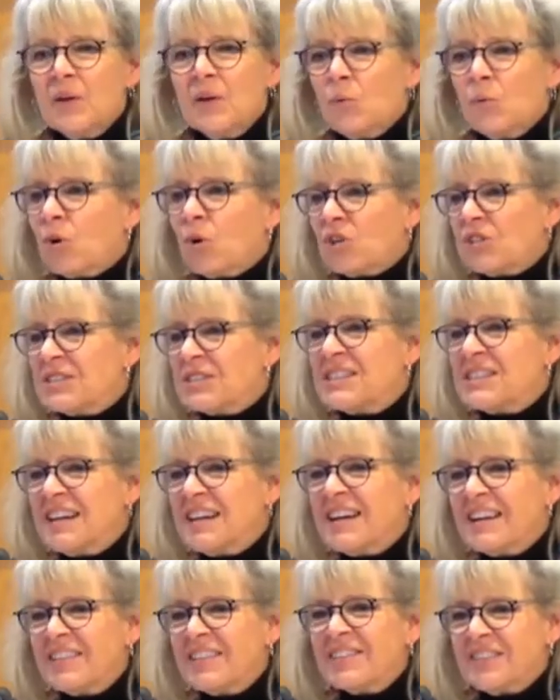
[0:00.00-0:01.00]
works
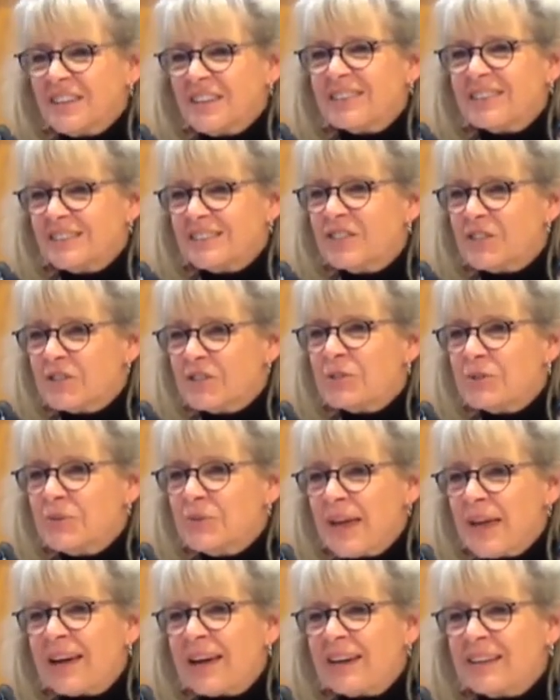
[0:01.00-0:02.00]
together to do
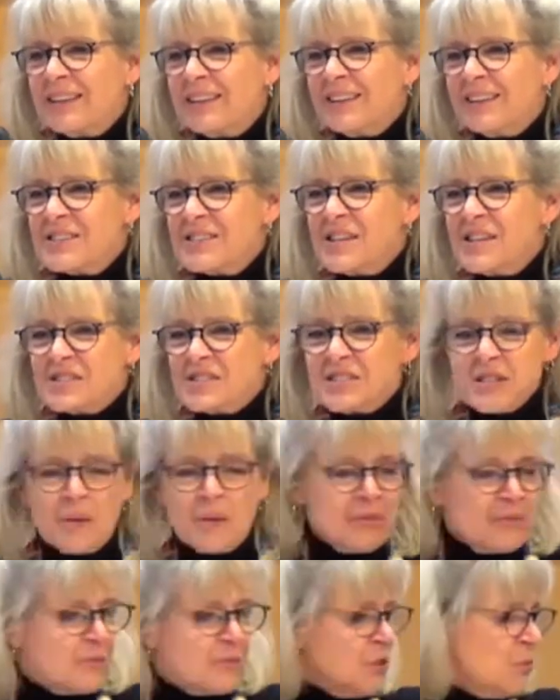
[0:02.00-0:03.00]
that. And some
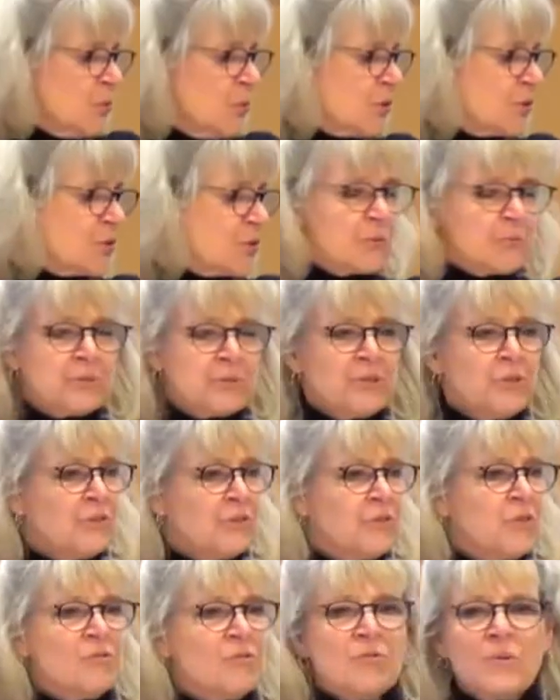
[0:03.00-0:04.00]
of you with your
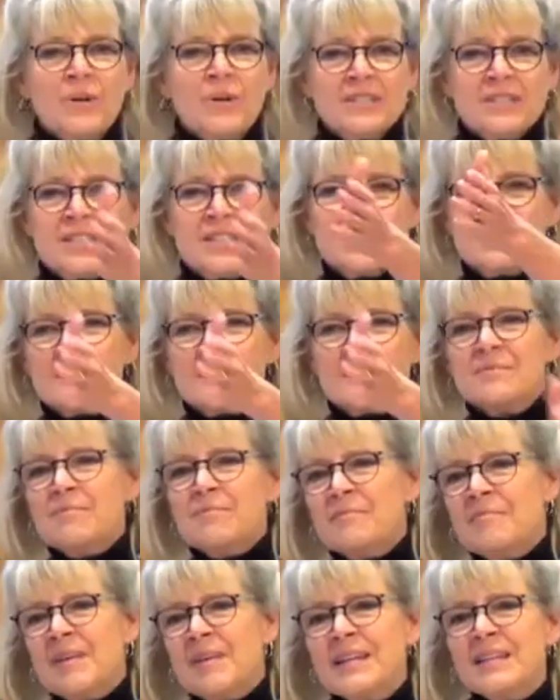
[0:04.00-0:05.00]
beautiful voices
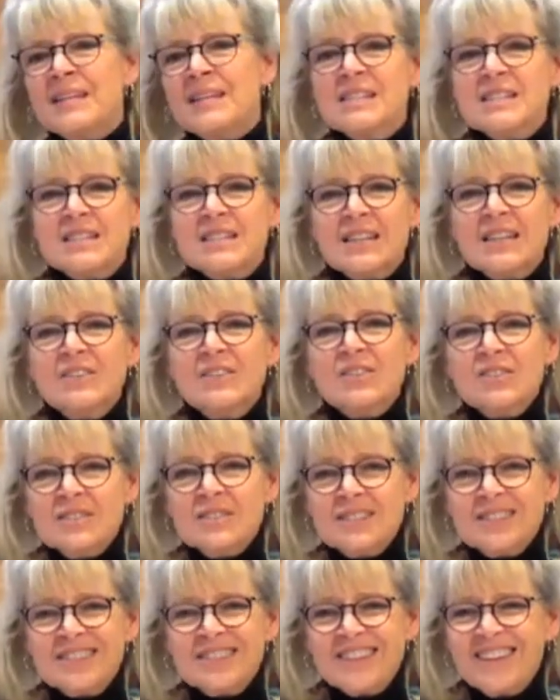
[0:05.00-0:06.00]
and many
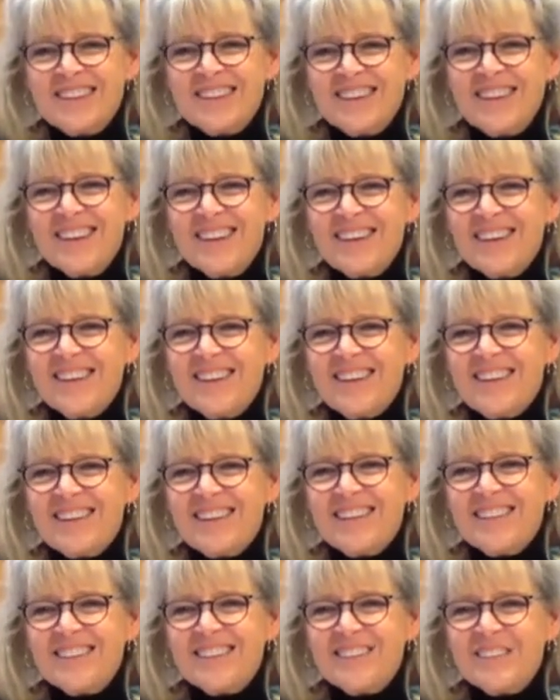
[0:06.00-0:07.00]
skills uh,
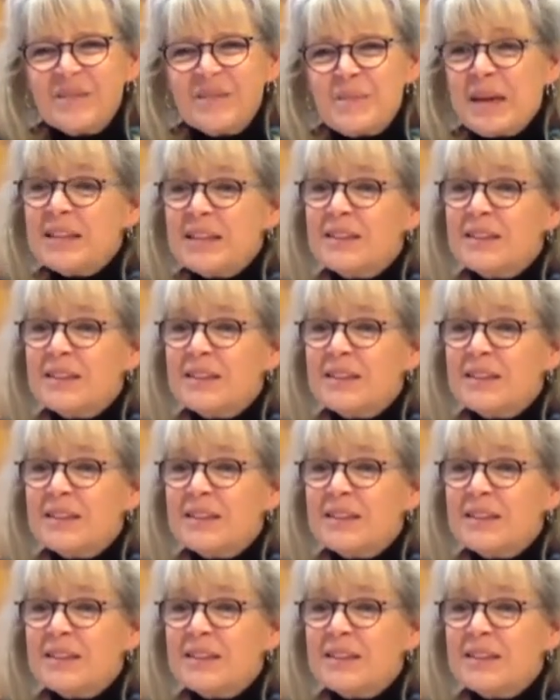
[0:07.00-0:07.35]
make